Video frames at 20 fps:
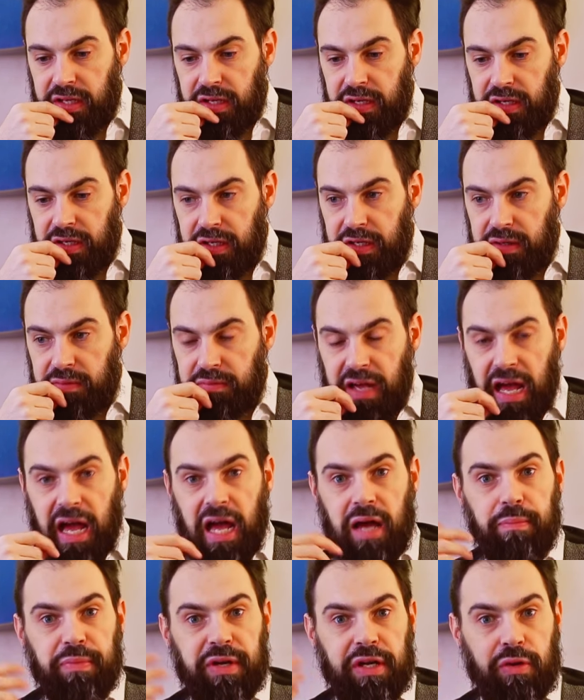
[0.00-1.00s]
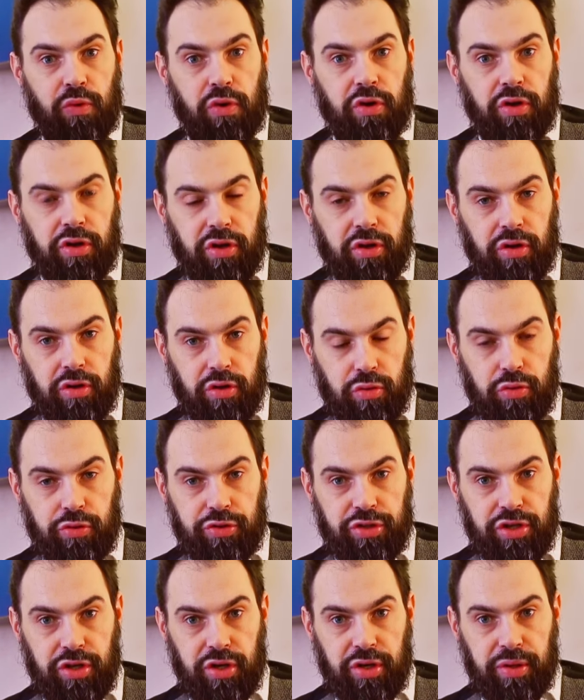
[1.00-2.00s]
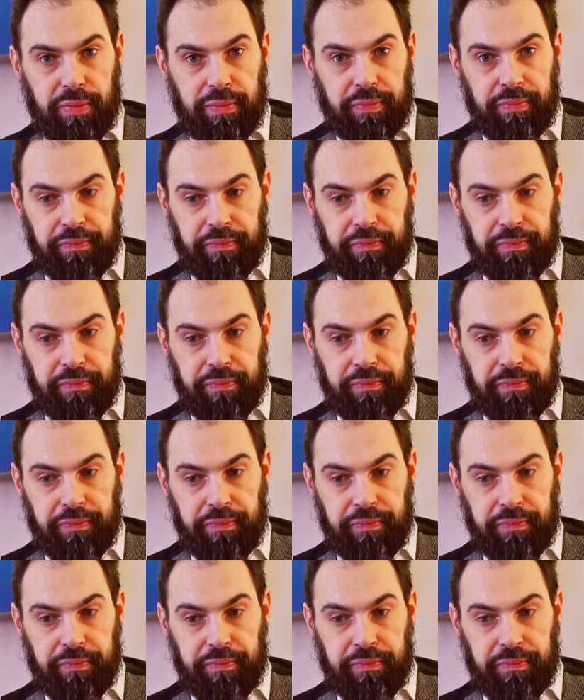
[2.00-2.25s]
happy worker culture.